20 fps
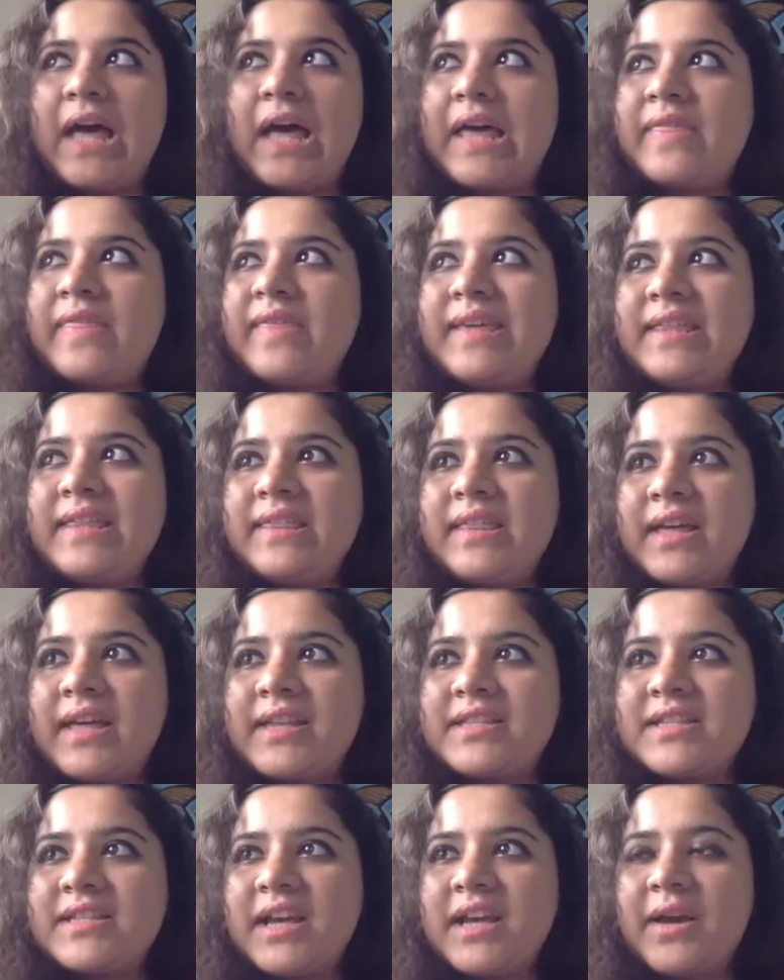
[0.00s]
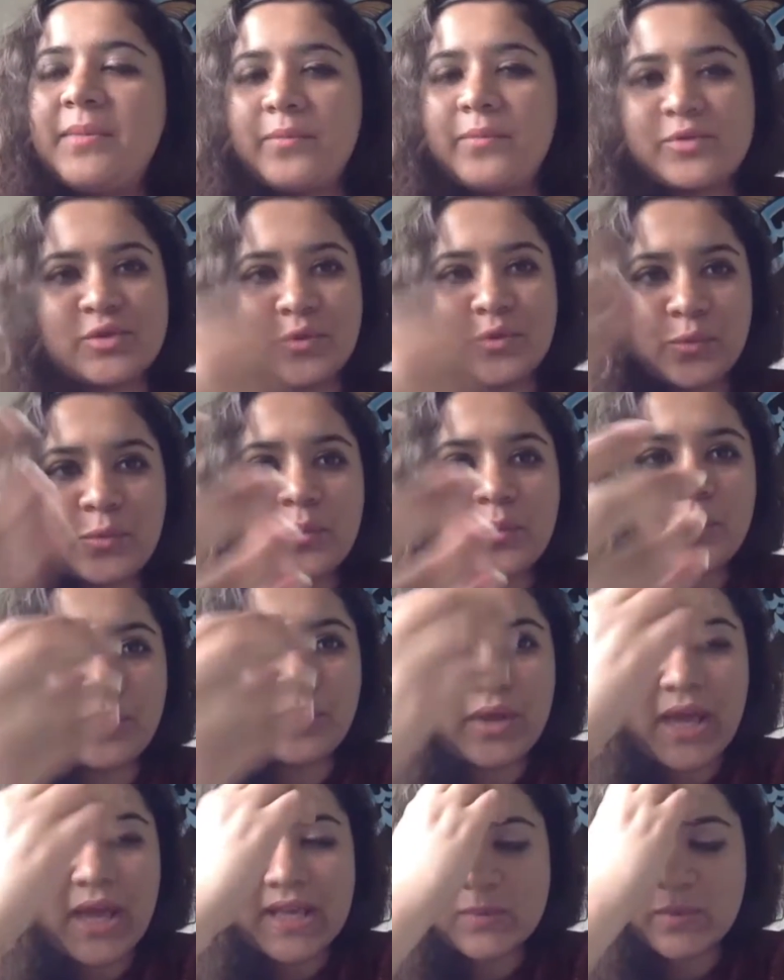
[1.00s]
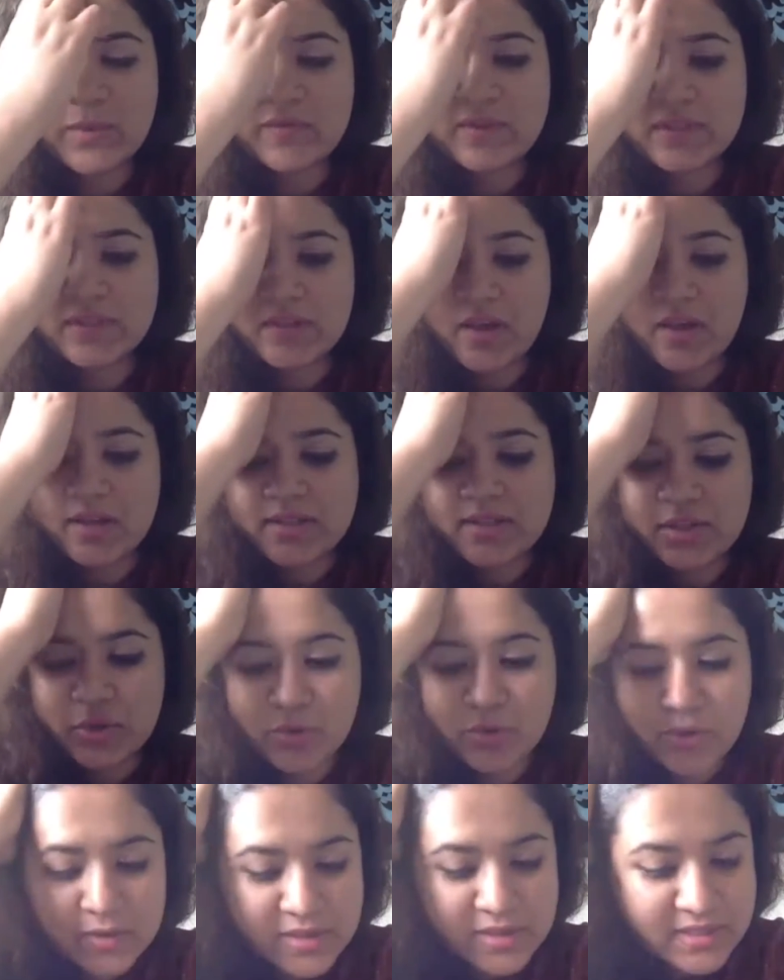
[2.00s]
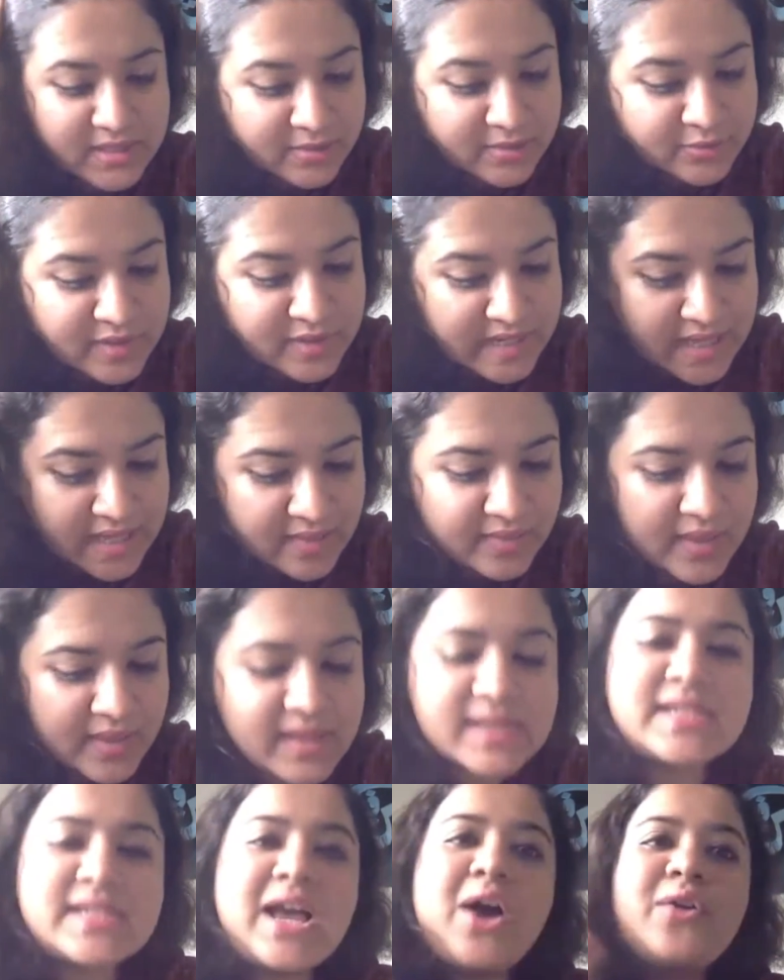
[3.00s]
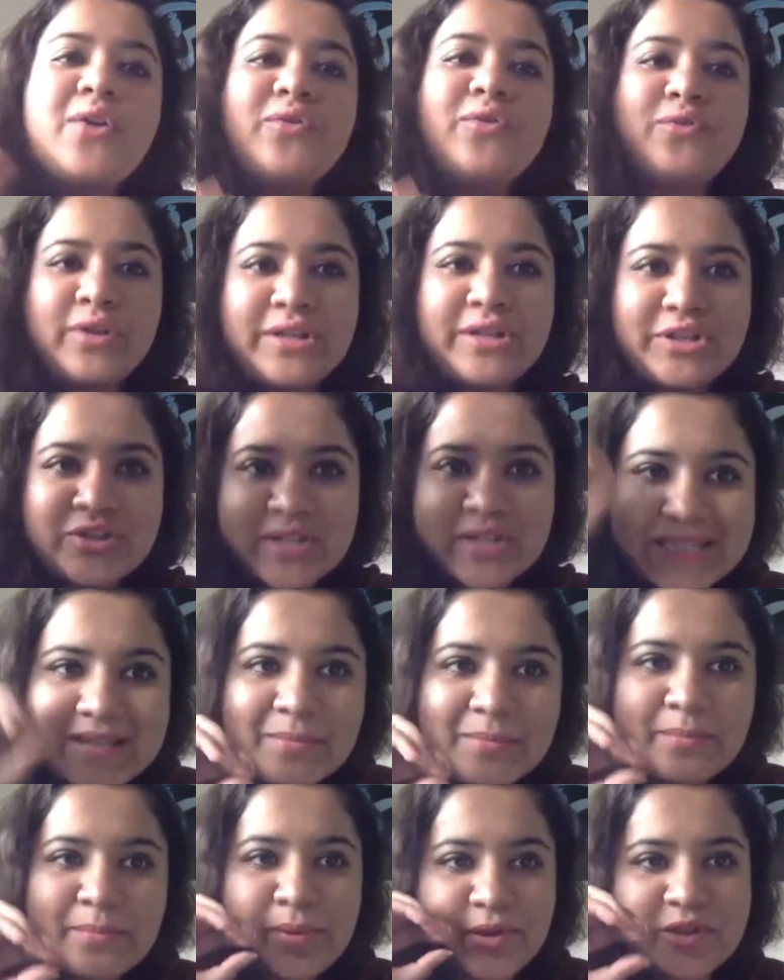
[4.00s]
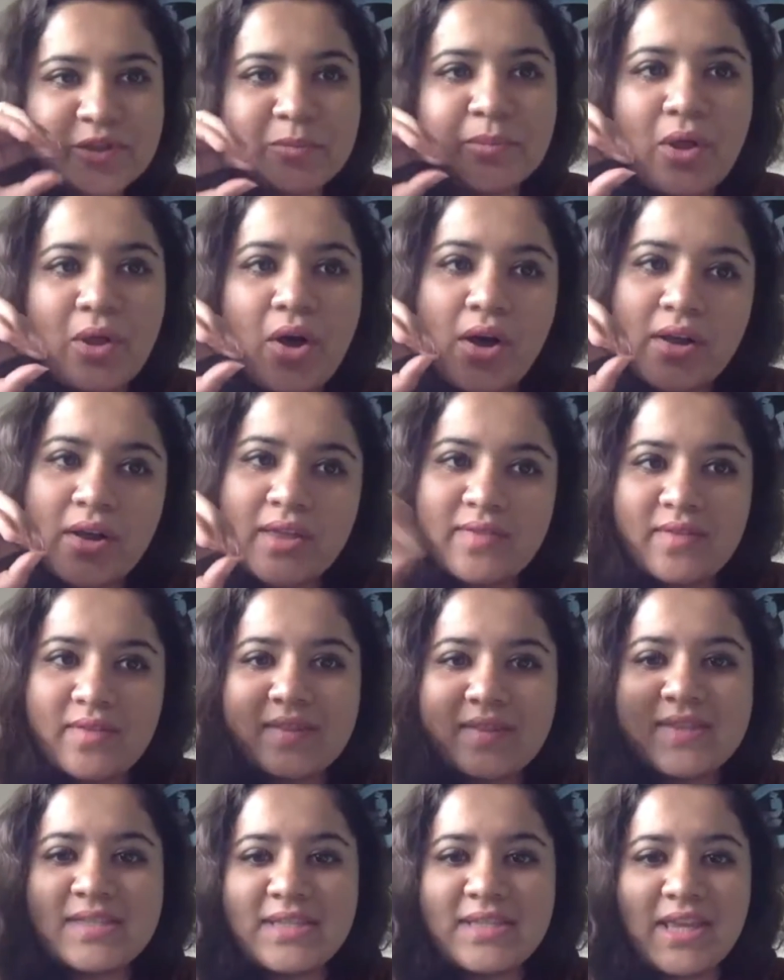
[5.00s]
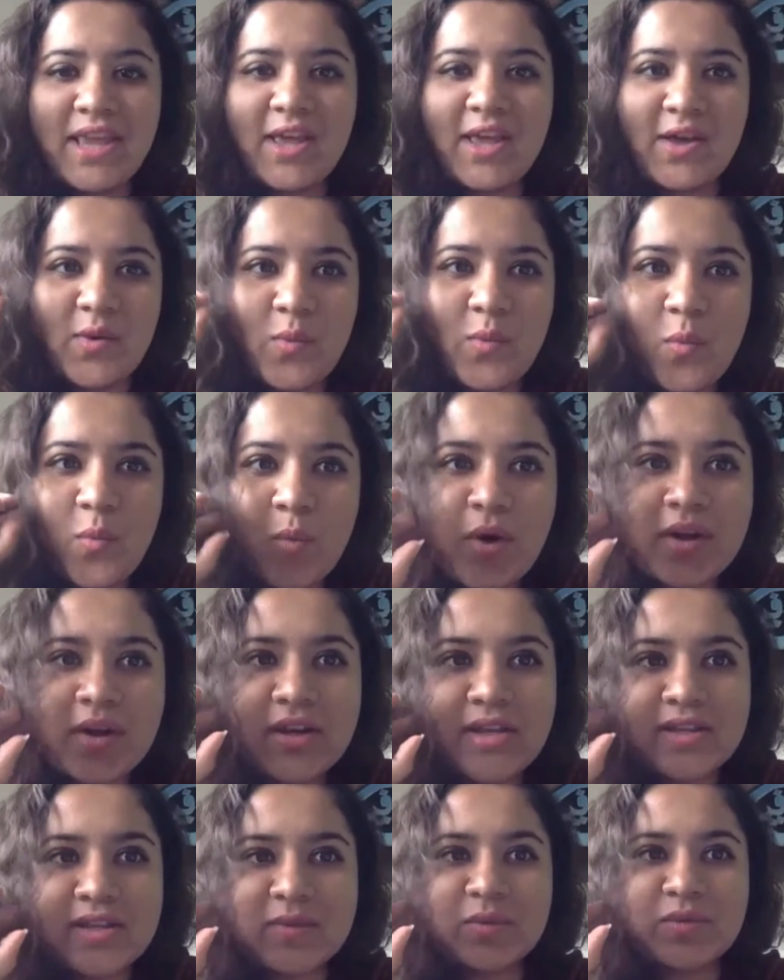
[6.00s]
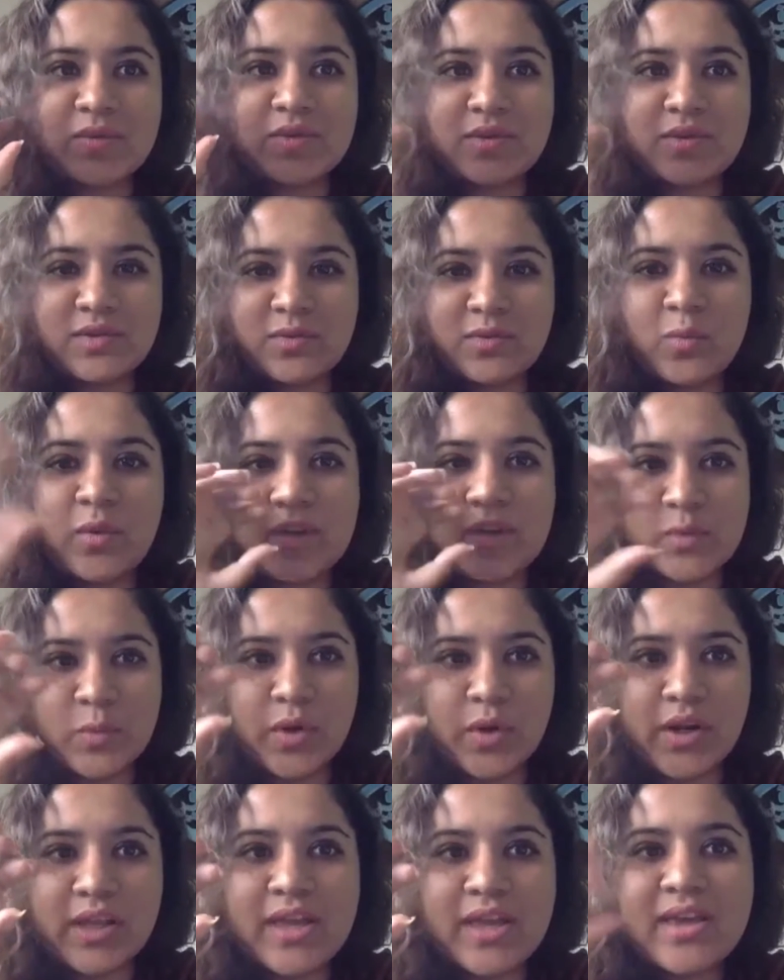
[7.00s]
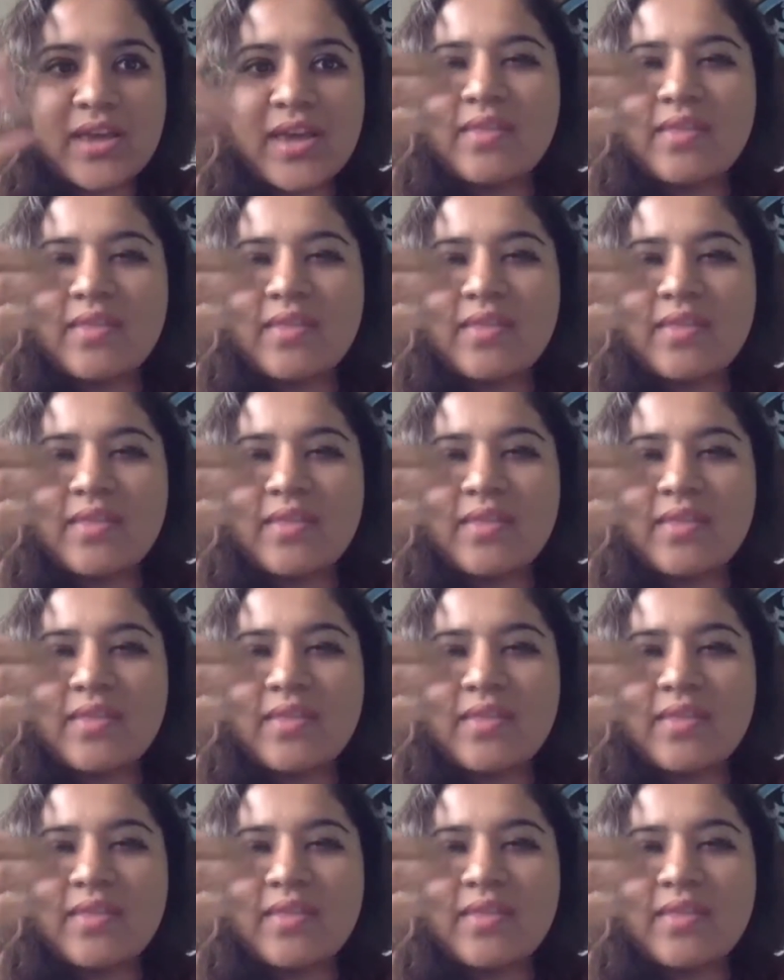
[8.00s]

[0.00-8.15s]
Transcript: I think that as we've discussed, taking things down really to the simplest block and then seeing what is working.